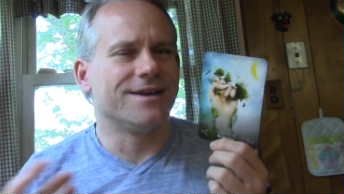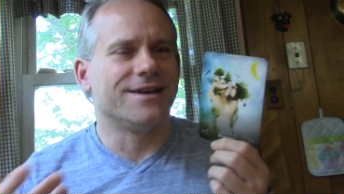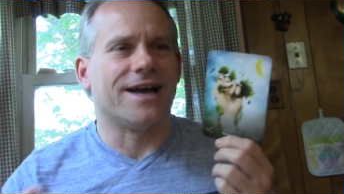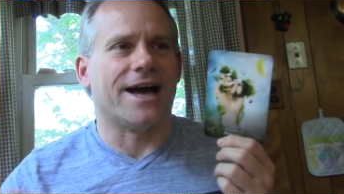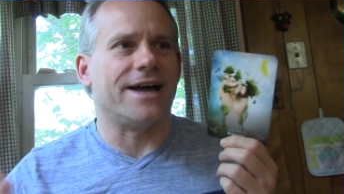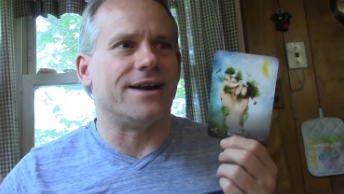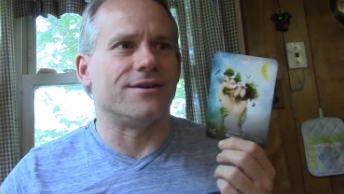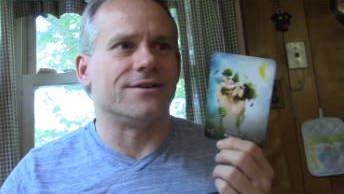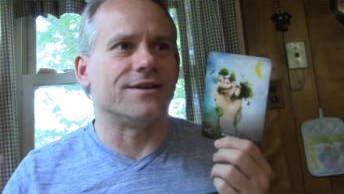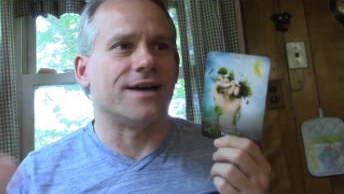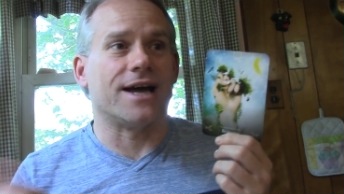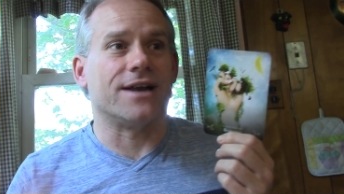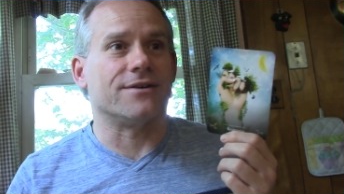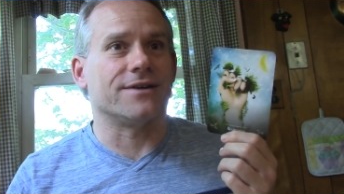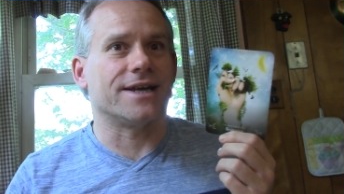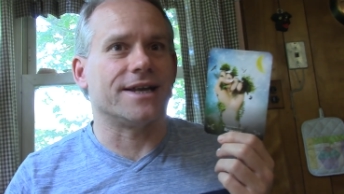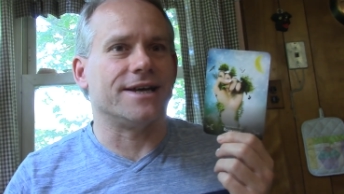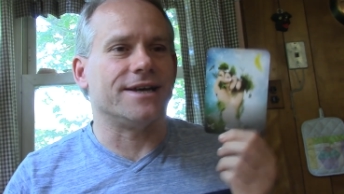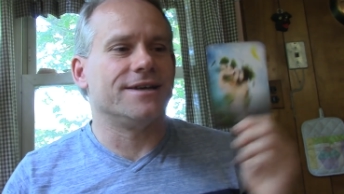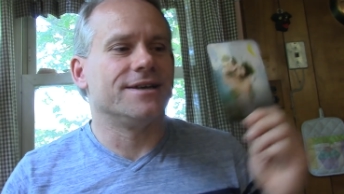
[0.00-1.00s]
I don't I don't
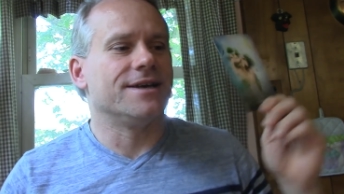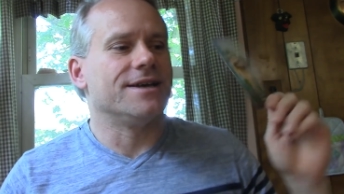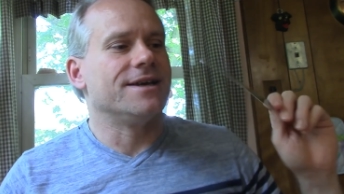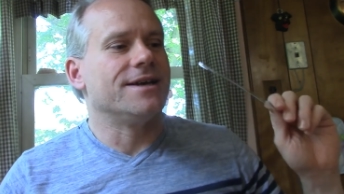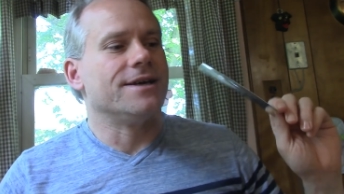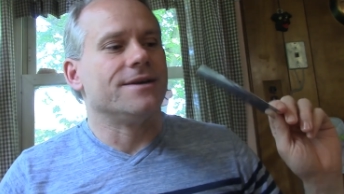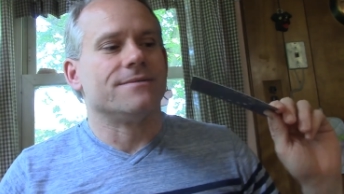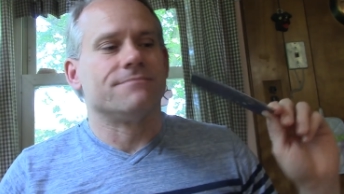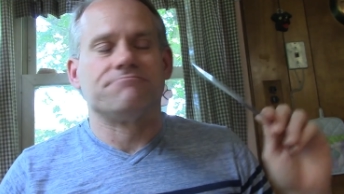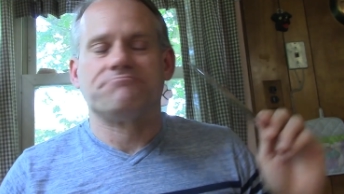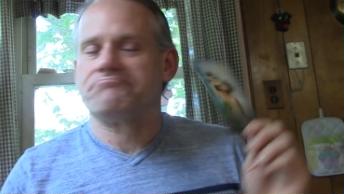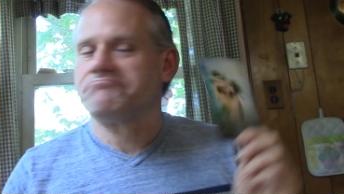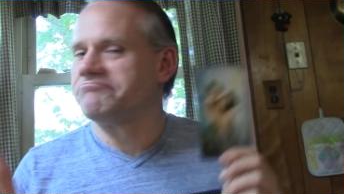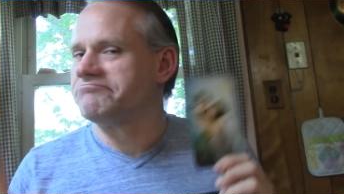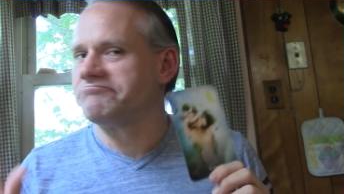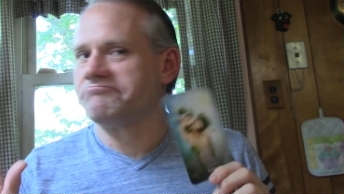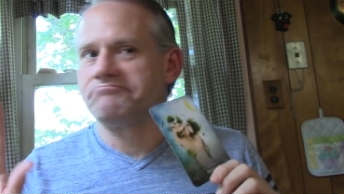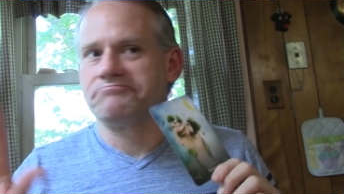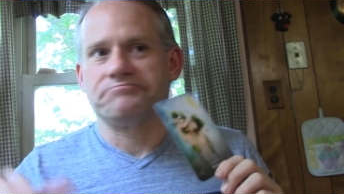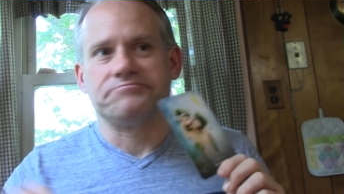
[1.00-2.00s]
get it.
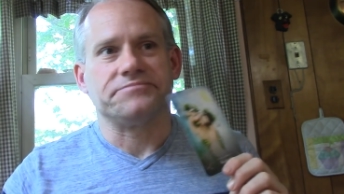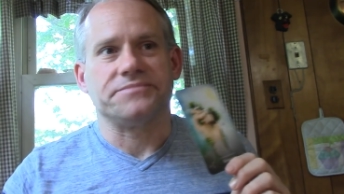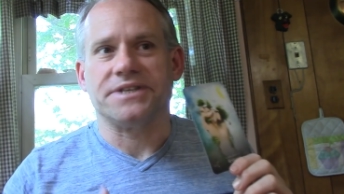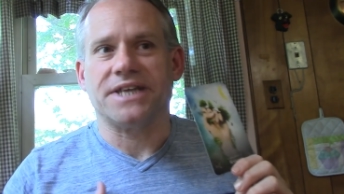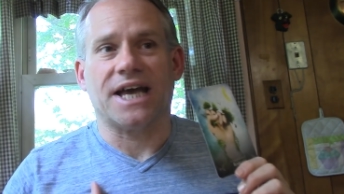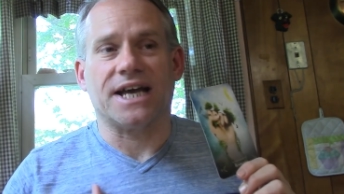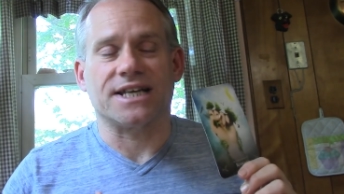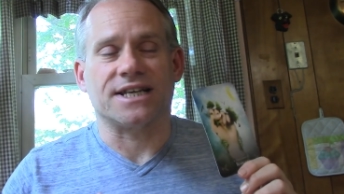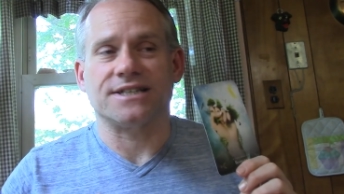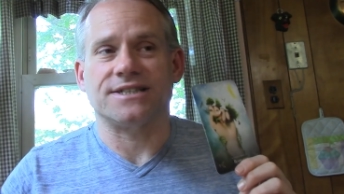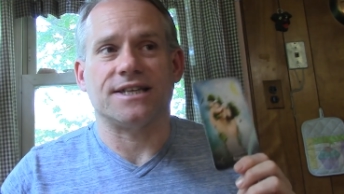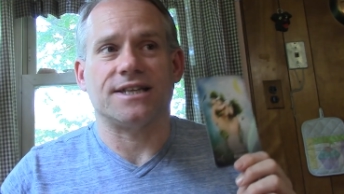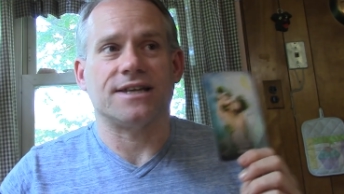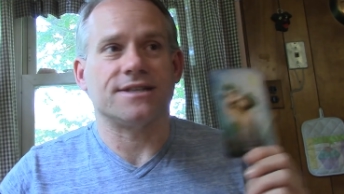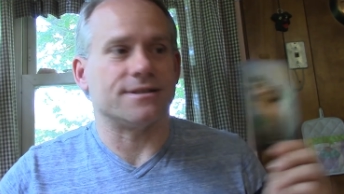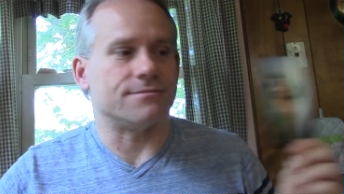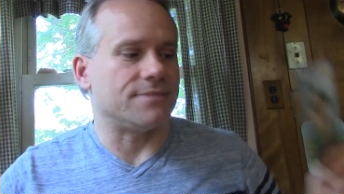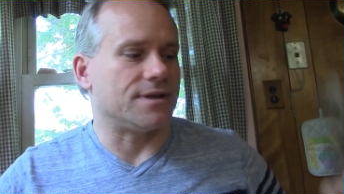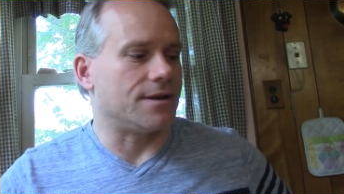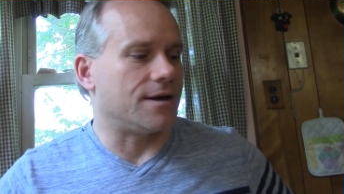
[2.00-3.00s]
Yeah, because it
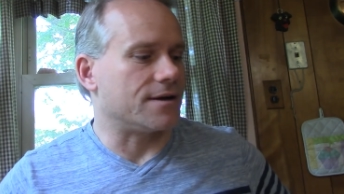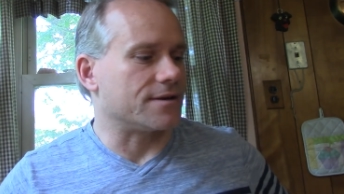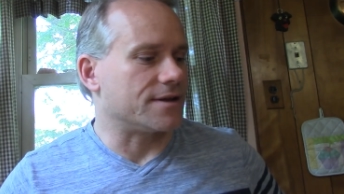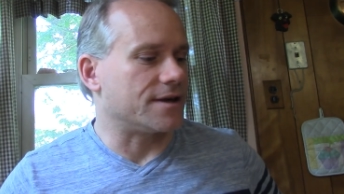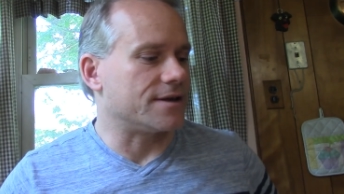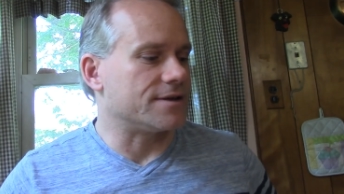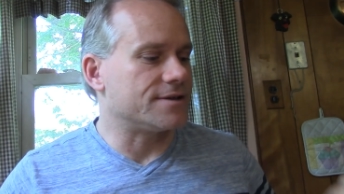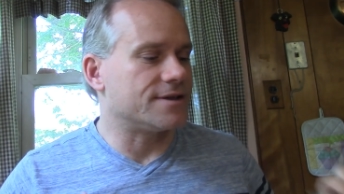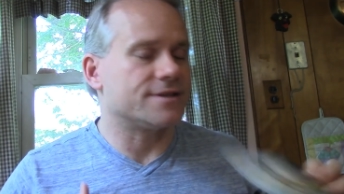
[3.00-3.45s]
doesn't belong there.